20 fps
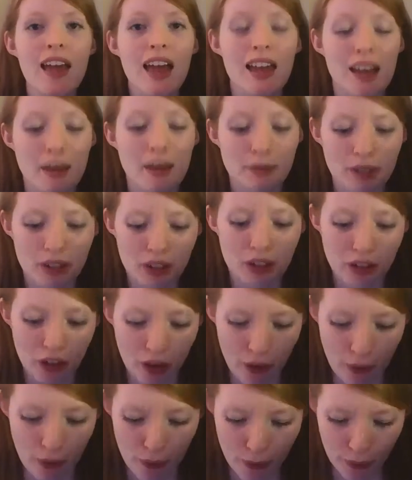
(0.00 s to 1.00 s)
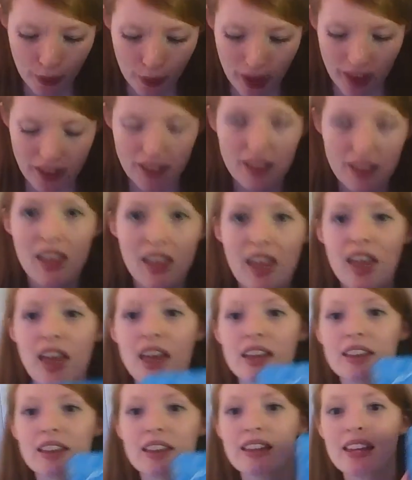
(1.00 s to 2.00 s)
and I'm going to go with
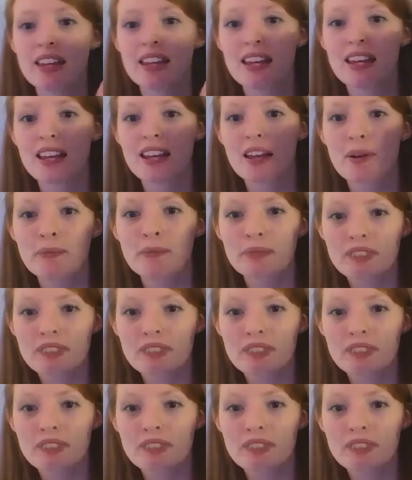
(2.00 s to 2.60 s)
the